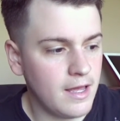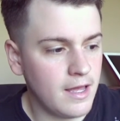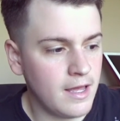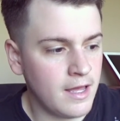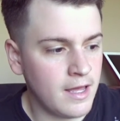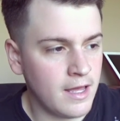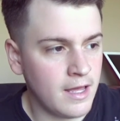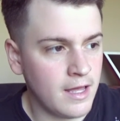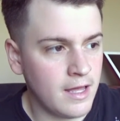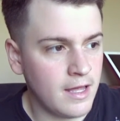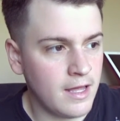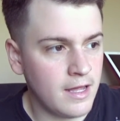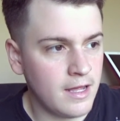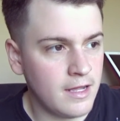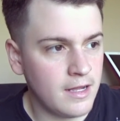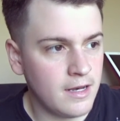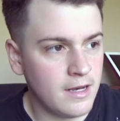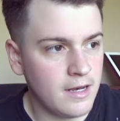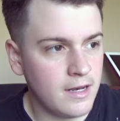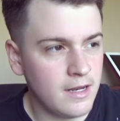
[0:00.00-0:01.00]

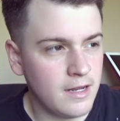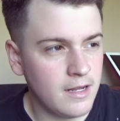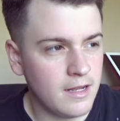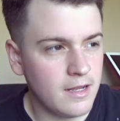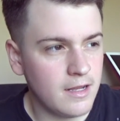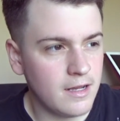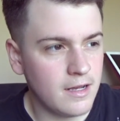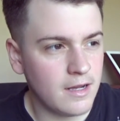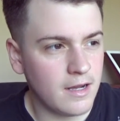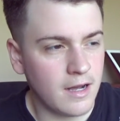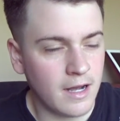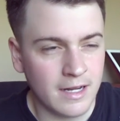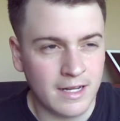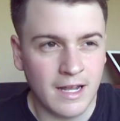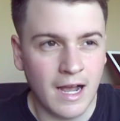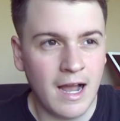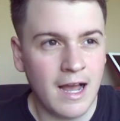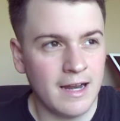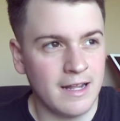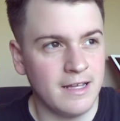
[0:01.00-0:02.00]
and I
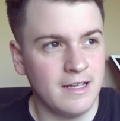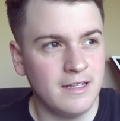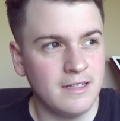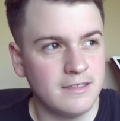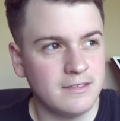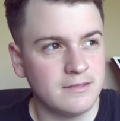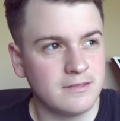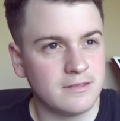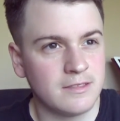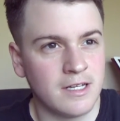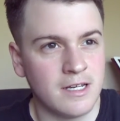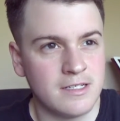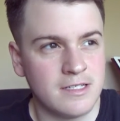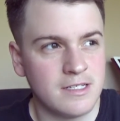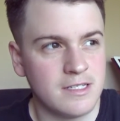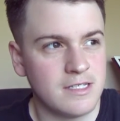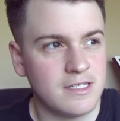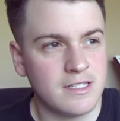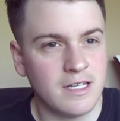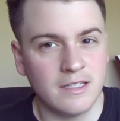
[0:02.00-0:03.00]
got it because
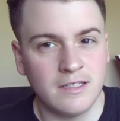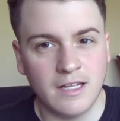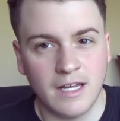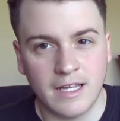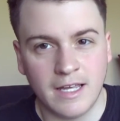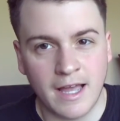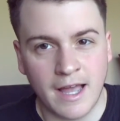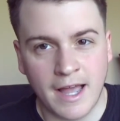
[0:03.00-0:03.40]
it said like